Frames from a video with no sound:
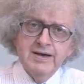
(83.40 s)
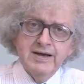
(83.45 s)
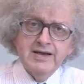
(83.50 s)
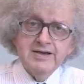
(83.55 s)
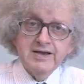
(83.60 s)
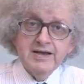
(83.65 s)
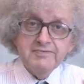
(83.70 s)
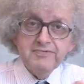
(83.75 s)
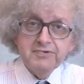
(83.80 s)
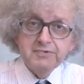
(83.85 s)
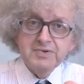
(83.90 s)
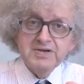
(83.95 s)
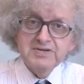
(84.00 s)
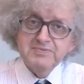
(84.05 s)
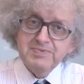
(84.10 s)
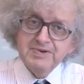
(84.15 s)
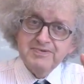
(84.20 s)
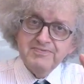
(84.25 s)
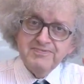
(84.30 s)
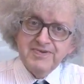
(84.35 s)
And I've always
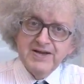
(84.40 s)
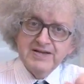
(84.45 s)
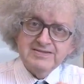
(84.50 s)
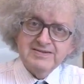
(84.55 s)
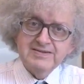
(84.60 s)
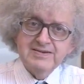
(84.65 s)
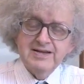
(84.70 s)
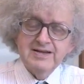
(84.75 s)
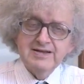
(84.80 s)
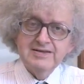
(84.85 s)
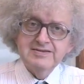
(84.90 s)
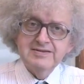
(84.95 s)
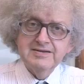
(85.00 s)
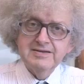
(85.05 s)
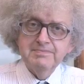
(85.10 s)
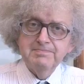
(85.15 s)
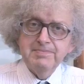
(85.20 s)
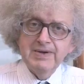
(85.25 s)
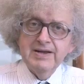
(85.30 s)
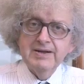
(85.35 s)
been
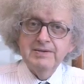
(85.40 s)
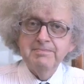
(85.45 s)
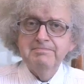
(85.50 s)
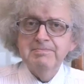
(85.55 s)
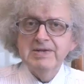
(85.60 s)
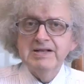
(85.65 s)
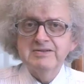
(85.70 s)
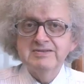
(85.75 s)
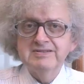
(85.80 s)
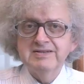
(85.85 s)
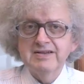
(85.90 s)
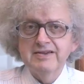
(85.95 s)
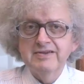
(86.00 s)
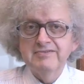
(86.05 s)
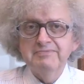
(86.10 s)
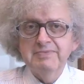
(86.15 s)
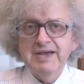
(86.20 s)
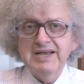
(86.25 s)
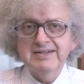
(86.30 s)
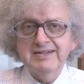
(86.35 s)
fascinated by melting
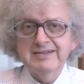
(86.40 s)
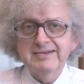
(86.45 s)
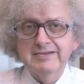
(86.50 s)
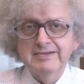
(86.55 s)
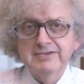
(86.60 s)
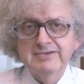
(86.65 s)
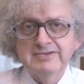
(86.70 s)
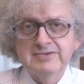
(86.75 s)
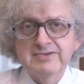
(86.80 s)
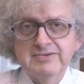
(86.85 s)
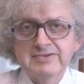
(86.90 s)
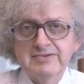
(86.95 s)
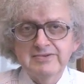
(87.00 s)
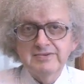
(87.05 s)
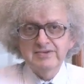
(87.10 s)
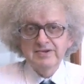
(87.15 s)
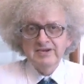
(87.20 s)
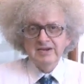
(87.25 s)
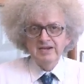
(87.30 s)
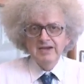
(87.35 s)
of metals.
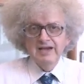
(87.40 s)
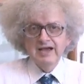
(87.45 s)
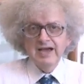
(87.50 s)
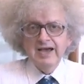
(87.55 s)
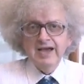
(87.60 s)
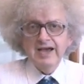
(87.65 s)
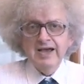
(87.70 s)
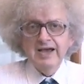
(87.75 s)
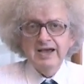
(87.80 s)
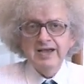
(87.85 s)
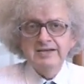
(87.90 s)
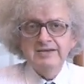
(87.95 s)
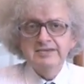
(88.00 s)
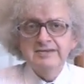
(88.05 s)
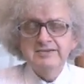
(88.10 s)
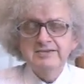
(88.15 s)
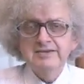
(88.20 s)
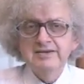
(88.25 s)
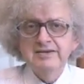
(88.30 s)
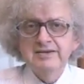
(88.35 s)

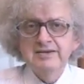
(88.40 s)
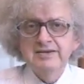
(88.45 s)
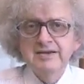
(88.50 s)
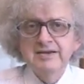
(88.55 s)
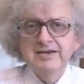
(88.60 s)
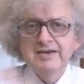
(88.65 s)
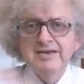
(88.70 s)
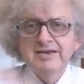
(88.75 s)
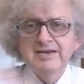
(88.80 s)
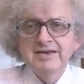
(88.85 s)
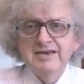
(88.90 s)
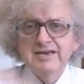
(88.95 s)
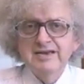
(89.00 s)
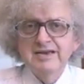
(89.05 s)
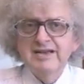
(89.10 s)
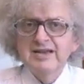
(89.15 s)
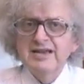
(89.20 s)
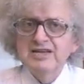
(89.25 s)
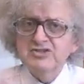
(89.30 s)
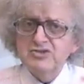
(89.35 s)
And
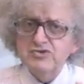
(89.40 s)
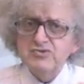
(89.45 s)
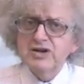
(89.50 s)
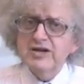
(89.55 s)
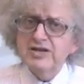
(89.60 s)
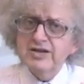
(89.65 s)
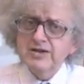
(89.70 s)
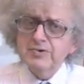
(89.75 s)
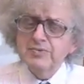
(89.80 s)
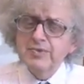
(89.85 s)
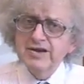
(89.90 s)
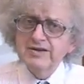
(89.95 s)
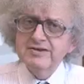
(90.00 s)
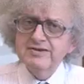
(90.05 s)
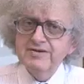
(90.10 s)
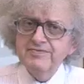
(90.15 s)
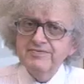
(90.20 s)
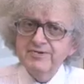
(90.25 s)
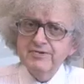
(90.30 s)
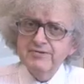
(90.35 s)
it's really quite
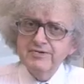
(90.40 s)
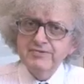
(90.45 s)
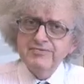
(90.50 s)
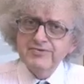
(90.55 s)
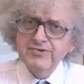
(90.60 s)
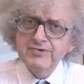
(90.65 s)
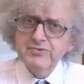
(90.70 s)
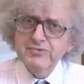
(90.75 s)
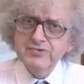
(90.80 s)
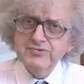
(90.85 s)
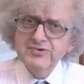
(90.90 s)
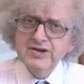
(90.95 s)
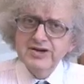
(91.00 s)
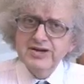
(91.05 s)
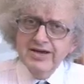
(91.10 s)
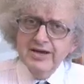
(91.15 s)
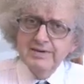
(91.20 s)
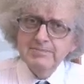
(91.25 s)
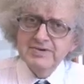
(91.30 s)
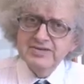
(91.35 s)
difficult for an ordinary
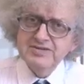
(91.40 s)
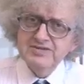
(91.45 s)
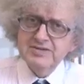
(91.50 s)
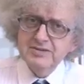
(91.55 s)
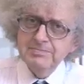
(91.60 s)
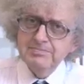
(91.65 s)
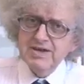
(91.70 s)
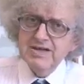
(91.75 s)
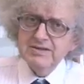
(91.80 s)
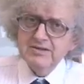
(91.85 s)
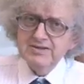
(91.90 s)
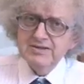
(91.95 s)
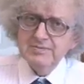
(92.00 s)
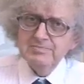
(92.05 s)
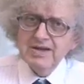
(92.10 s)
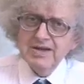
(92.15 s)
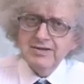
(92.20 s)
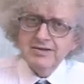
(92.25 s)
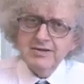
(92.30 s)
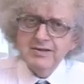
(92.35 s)
chemist to melt a
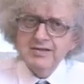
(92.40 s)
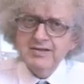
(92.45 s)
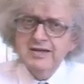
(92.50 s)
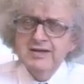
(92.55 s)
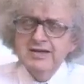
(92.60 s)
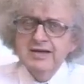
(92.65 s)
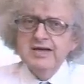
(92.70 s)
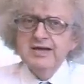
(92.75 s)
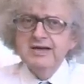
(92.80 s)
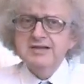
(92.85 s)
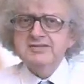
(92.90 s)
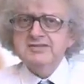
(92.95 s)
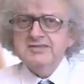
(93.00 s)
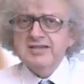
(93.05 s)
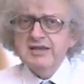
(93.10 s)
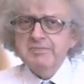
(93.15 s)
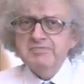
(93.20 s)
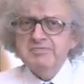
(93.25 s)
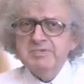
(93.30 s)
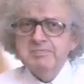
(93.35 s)
metal,
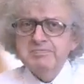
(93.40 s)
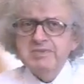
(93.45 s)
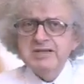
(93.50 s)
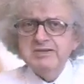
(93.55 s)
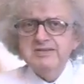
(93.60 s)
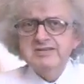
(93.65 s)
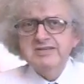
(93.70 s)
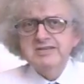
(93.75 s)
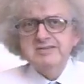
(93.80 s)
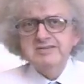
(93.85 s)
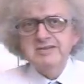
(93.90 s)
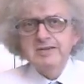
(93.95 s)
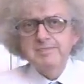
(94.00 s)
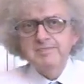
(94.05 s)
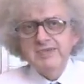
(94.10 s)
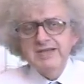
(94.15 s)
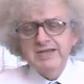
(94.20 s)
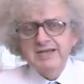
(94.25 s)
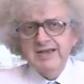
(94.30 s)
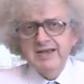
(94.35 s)
except melting
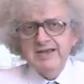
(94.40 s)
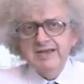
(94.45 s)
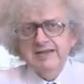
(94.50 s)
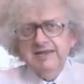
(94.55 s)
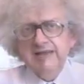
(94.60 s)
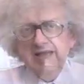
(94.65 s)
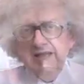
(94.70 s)
something like